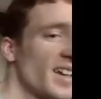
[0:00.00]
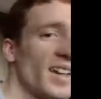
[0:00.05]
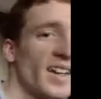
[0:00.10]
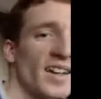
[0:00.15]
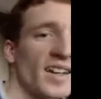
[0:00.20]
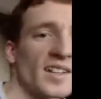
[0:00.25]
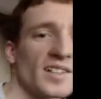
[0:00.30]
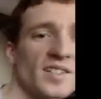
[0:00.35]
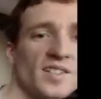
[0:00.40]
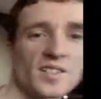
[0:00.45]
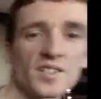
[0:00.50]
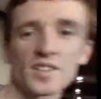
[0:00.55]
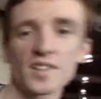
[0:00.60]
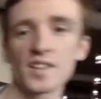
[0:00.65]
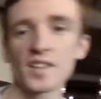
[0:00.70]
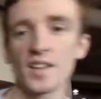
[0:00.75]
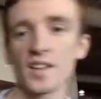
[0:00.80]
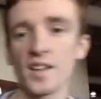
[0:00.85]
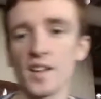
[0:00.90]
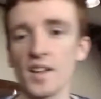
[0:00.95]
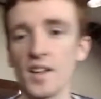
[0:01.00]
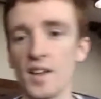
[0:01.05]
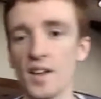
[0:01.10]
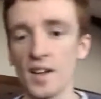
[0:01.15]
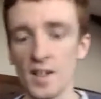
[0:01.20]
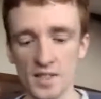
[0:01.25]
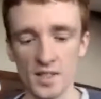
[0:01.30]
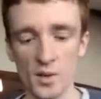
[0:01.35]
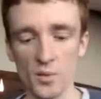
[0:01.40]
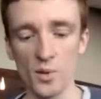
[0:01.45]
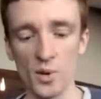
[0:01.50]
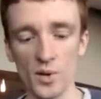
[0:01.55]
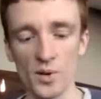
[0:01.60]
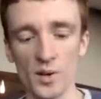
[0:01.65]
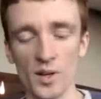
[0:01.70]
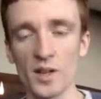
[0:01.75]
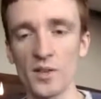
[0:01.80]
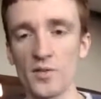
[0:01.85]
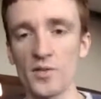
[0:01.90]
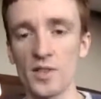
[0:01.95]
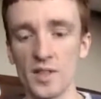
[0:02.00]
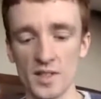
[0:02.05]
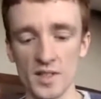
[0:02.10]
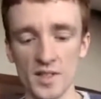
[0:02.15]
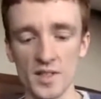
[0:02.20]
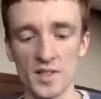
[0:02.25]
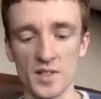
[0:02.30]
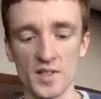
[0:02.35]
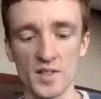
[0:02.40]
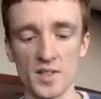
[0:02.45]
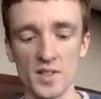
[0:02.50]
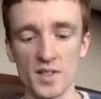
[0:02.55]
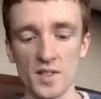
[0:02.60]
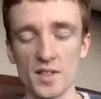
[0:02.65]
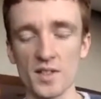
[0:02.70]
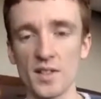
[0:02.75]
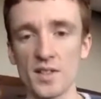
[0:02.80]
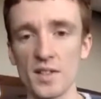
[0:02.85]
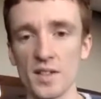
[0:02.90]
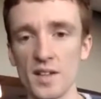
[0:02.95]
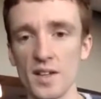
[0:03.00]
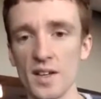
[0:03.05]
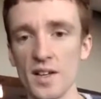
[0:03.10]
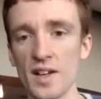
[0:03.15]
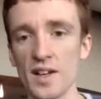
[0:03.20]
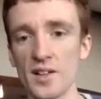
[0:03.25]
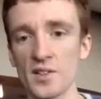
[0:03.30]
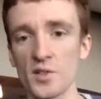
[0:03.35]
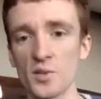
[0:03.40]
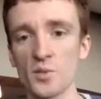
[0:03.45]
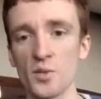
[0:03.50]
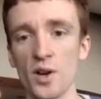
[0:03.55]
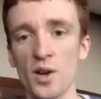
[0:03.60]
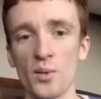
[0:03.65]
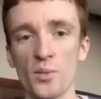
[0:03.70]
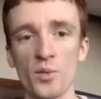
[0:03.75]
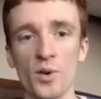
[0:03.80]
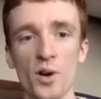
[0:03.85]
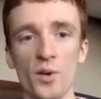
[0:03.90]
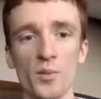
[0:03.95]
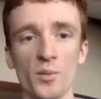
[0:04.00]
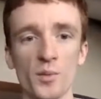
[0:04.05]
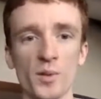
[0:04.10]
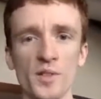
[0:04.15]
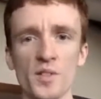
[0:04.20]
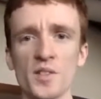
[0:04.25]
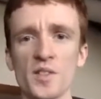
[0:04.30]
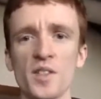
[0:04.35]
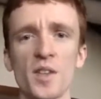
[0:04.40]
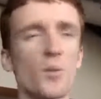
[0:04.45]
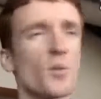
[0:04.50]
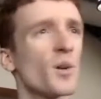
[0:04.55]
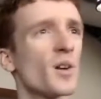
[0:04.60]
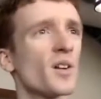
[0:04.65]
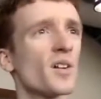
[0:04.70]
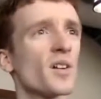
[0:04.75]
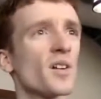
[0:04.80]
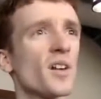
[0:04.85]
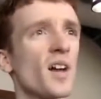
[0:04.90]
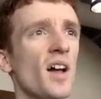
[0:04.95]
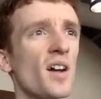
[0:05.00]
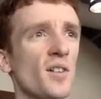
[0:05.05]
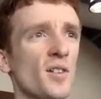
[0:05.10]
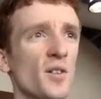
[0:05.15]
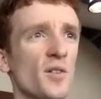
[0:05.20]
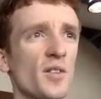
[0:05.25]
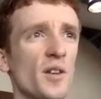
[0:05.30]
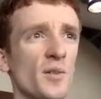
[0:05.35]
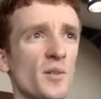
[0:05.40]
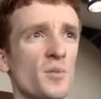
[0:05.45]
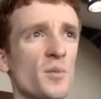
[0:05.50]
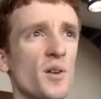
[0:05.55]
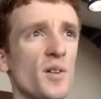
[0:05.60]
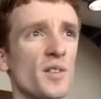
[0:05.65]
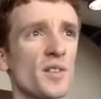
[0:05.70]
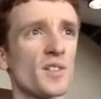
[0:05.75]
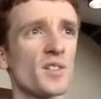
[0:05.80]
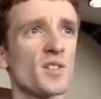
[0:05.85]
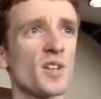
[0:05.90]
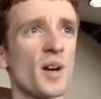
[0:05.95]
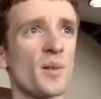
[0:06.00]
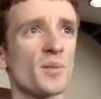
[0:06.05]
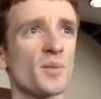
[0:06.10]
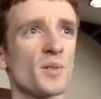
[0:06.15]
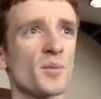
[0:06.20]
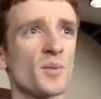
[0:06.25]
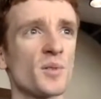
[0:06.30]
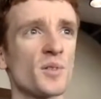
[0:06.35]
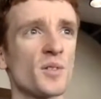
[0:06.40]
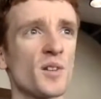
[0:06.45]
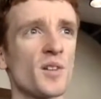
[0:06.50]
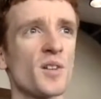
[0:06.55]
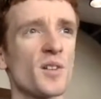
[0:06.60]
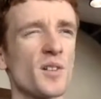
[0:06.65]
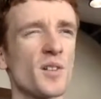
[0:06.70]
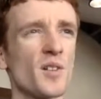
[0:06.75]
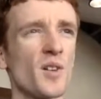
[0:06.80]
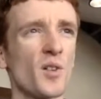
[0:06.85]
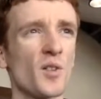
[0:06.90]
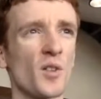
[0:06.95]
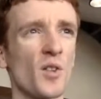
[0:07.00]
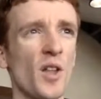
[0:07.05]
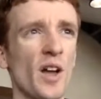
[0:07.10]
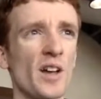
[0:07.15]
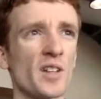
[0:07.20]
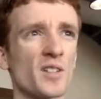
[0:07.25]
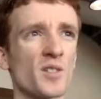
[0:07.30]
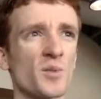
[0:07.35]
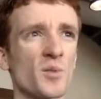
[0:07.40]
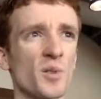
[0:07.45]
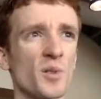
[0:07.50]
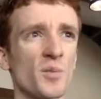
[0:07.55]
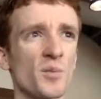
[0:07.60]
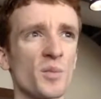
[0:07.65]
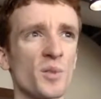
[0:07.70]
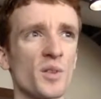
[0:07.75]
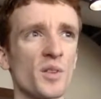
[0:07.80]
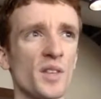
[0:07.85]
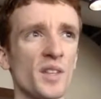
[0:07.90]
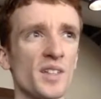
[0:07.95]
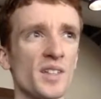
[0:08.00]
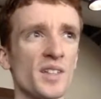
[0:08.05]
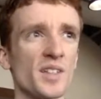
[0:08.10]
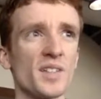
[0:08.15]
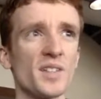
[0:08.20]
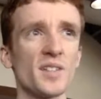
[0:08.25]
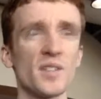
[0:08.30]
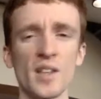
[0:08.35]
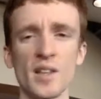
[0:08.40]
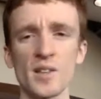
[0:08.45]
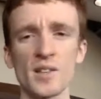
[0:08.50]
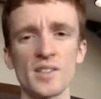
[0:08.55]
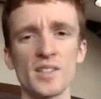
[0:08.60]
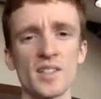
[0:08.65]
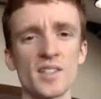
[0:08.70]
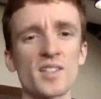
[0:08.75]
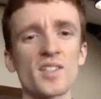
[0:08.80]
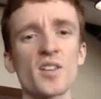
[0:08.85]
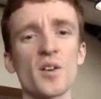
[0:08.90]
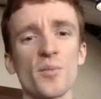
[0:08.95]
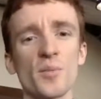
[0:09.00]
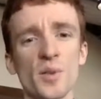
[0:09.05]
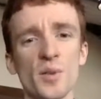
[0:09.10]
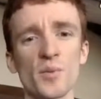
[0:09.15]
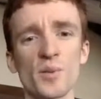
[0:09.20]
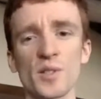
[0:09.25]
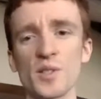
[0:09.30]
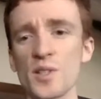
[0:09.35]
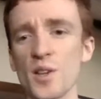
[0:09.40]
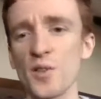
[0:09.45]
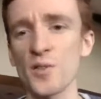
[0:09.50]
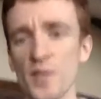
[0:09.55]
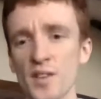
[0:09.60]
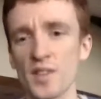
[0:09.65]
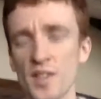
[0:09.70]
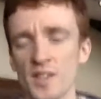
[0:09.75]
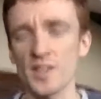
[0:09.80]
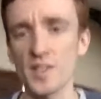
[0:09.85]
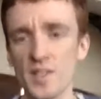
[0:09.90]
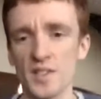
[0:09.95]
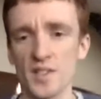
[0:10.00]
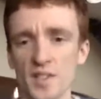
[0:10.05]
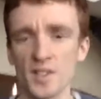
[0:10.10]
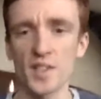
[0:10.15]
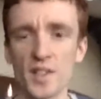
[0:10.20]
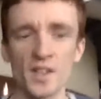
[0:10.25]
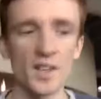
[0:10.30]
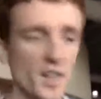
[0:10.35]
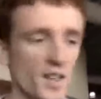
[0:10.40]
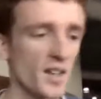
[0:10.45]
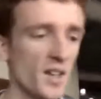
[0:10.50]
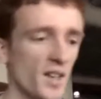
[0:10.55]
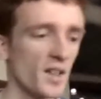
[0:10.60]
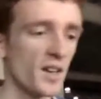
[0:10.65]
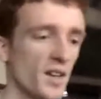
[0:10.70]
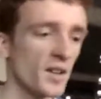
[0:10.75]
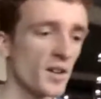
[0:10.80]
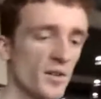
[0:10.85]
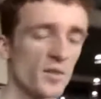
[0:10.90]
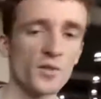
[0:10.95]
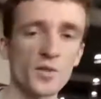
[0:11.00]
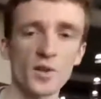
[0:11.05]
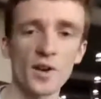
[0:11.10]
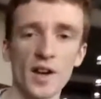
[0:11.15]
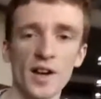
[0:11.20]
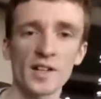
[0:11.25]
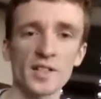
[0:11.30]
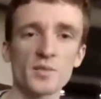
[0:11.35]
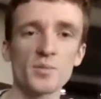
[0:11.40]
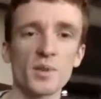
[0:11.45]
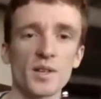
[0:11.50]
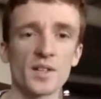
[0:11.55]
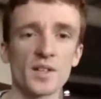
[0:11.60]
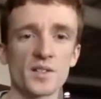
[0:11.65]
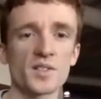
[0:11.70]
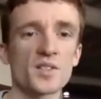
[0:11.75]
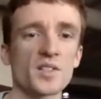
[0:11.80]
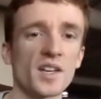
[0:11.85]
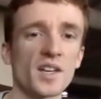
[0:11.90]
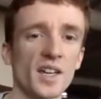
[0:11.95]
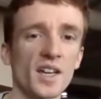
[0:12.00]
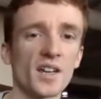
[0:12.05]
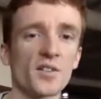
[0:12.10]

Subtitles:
Because I'm wondering if this is an algebraic problem, because they were, I don't know if that was part of this chapter or the last one, but they did something with solving things for x, because it's like